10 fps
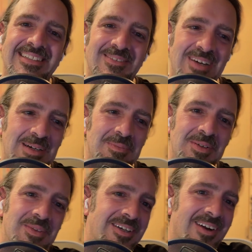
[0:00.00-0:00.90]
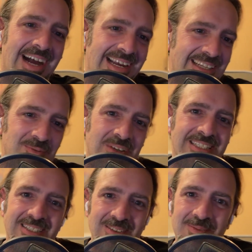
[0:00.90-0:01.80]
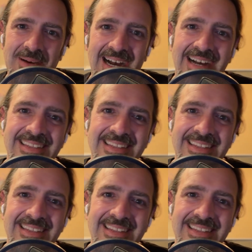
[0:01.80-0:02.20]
developer when you're hiding features behind the